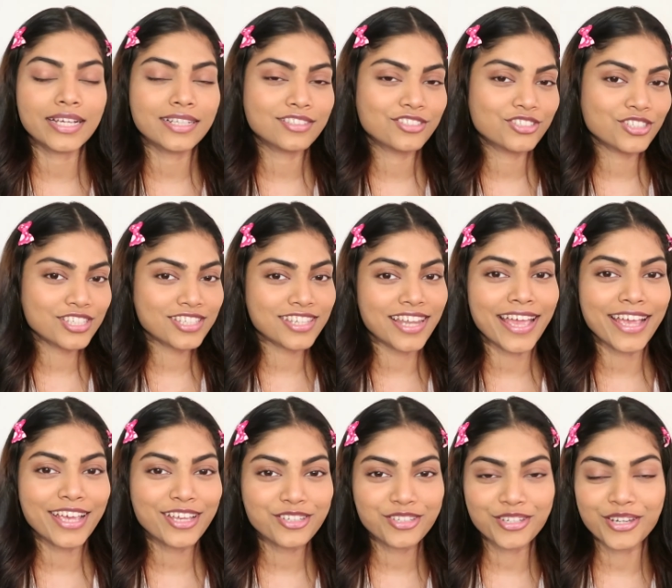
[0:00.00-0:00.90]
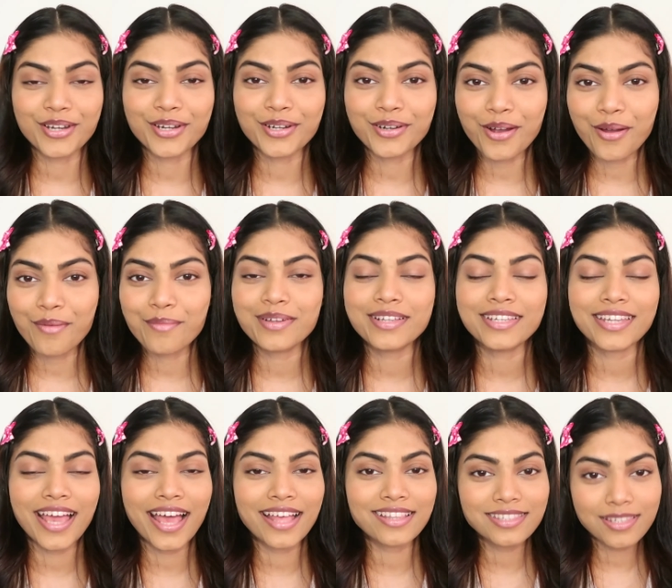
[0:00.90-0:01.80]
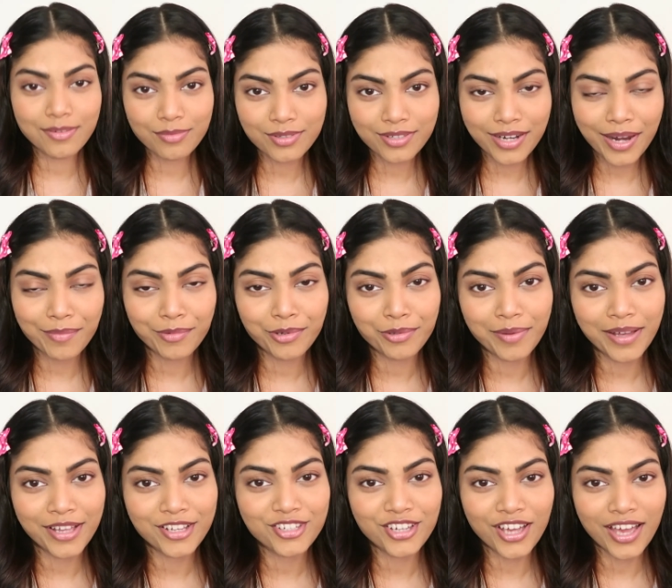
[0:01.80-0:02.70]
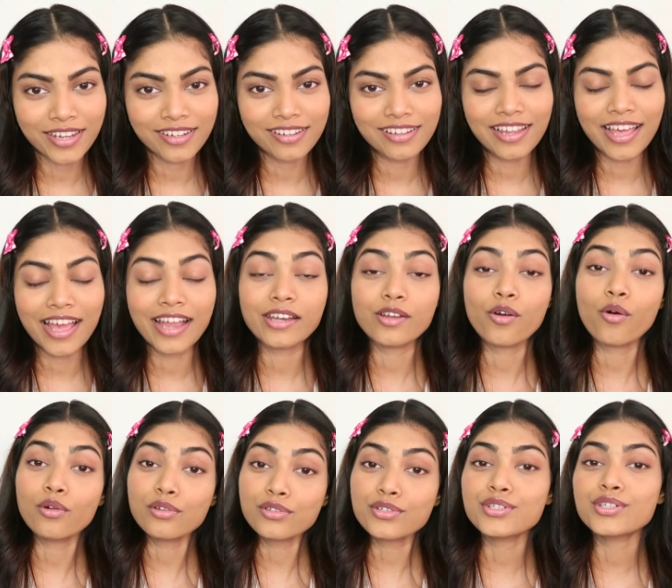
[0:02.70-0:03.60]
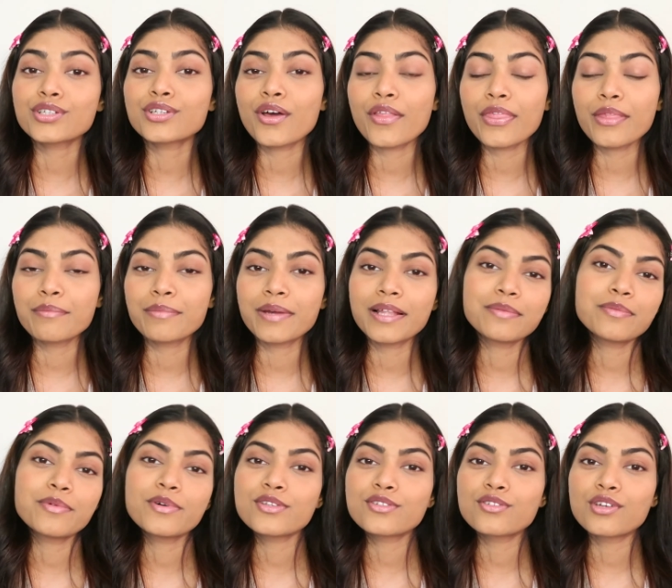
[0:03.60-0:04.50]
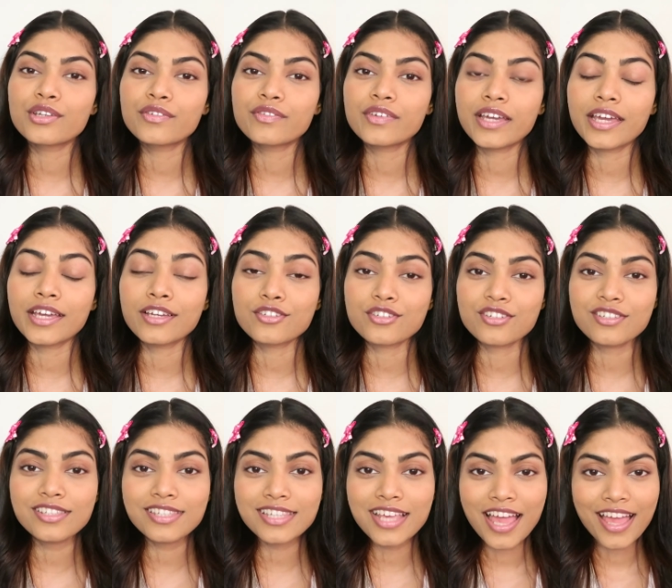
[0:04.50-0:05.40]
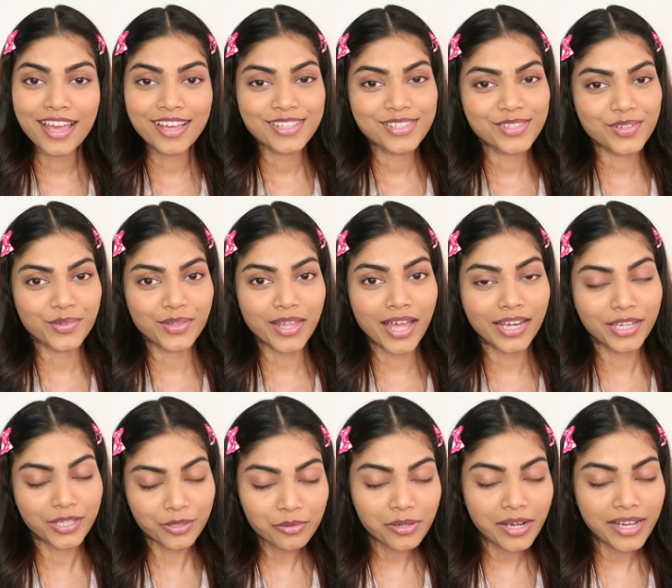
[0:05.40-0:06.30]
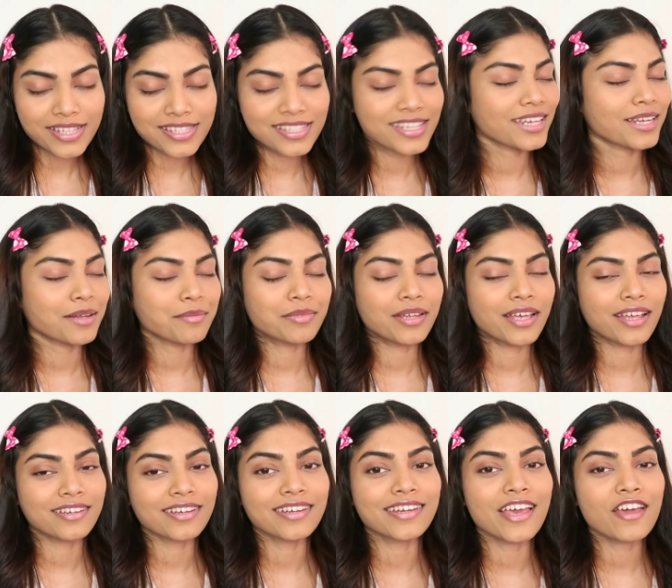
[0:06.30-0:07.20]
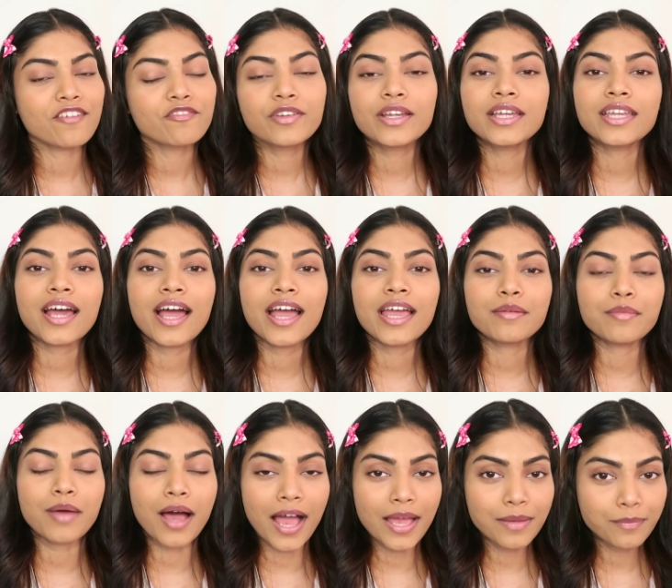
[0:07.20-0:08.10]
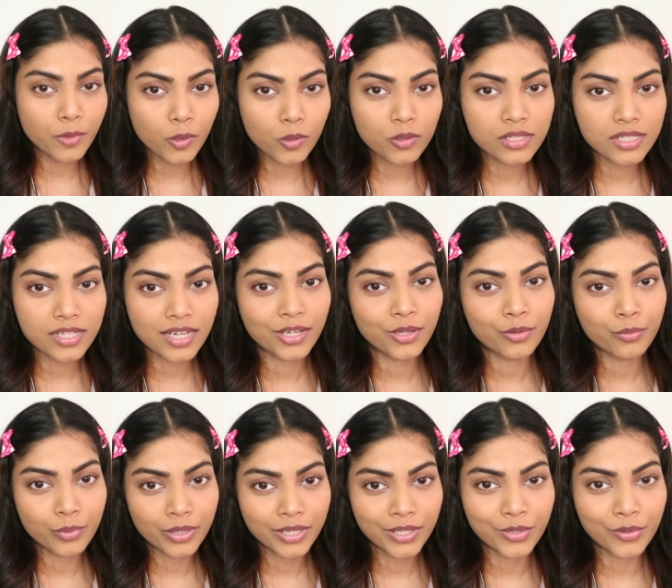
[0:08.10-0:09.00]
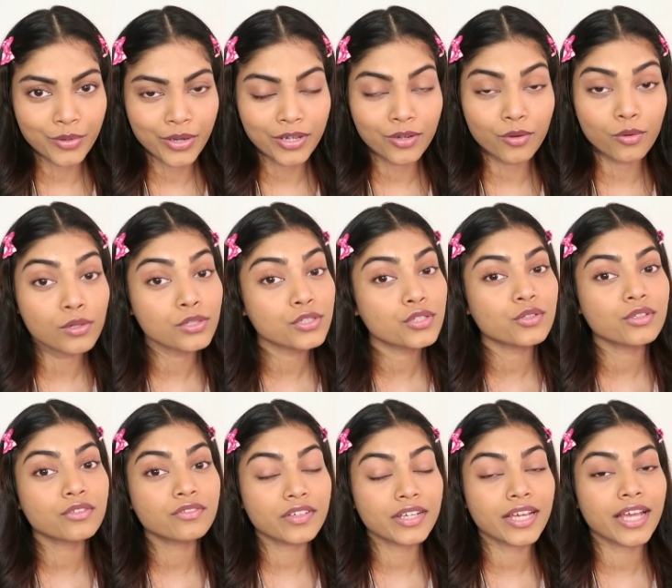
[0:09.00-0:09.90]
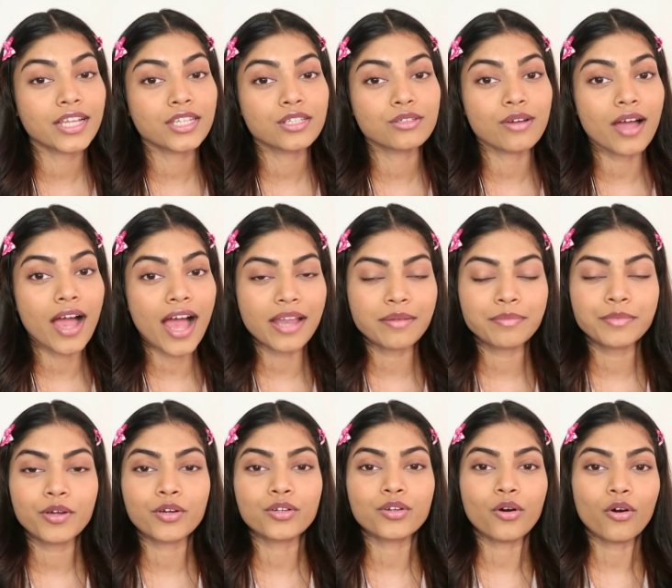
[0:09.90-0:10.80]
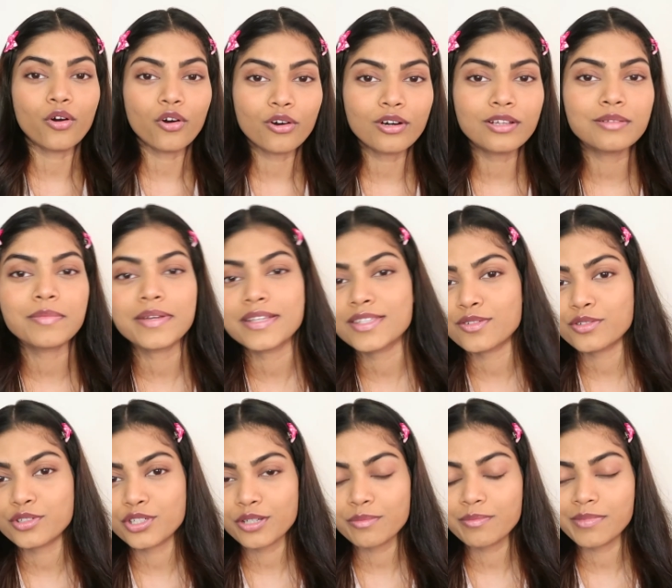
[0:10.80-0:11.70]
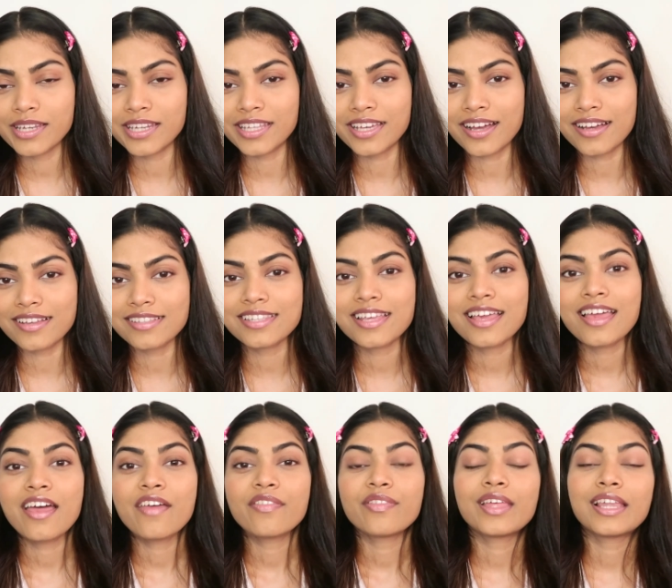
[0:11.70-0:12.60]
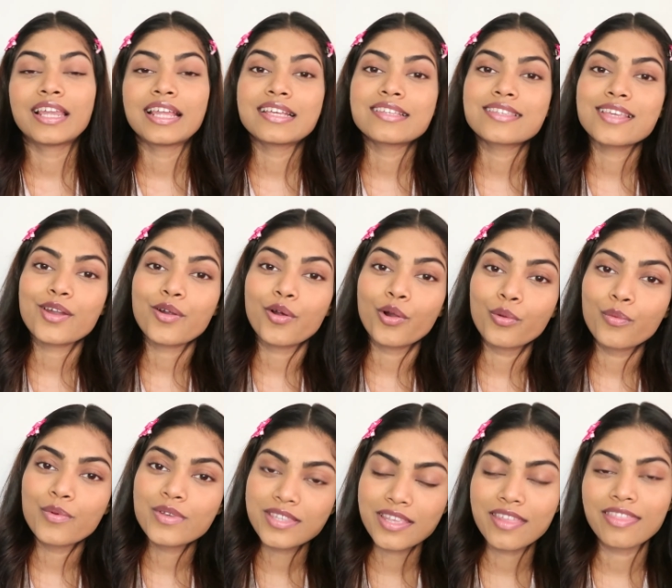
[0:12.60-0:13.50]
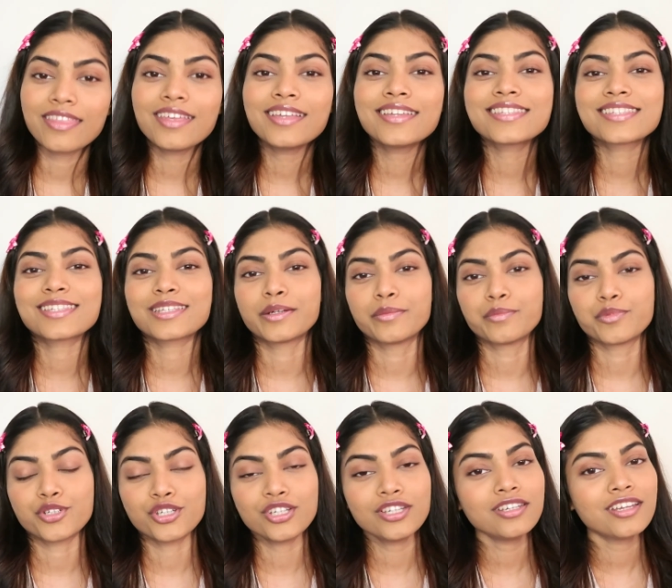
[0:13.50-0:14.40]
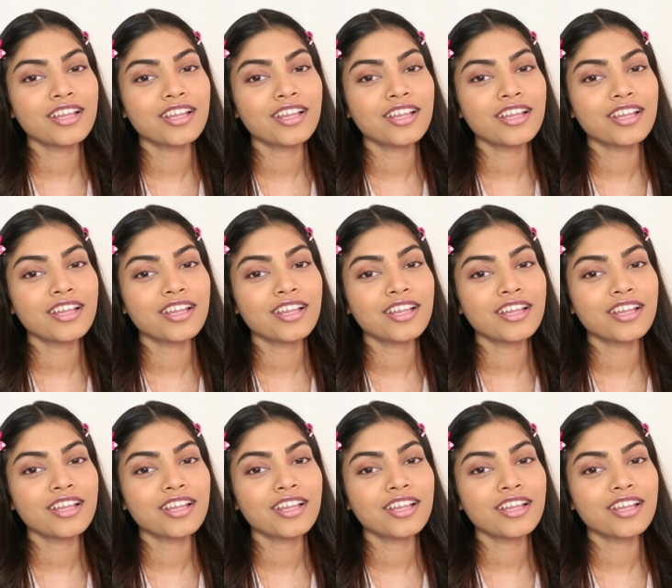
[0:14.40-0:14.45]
just like, share, comment and subscribe to my channel, and also turn on the bell post notifications so that you guys get updated every time I post a new video. And also don't forget to add me on all my social medias. The links are always in the description.